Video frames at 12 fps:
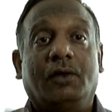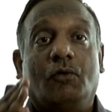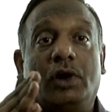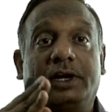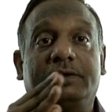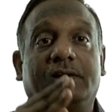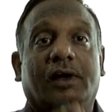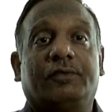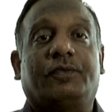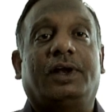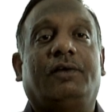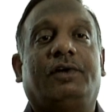What is
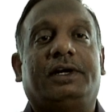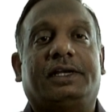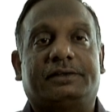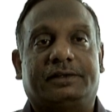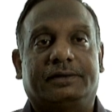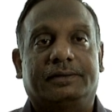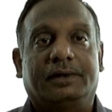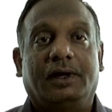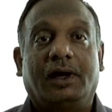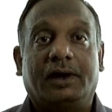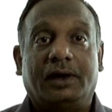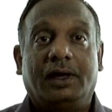alpha level testing
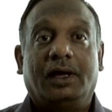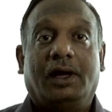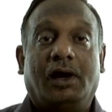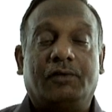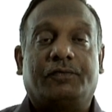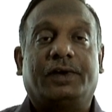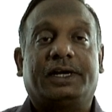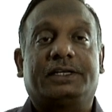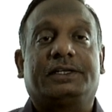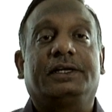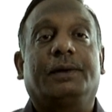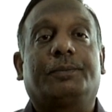or alpha
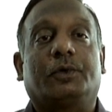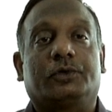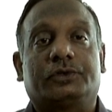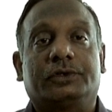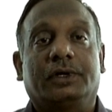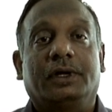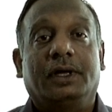testing approach?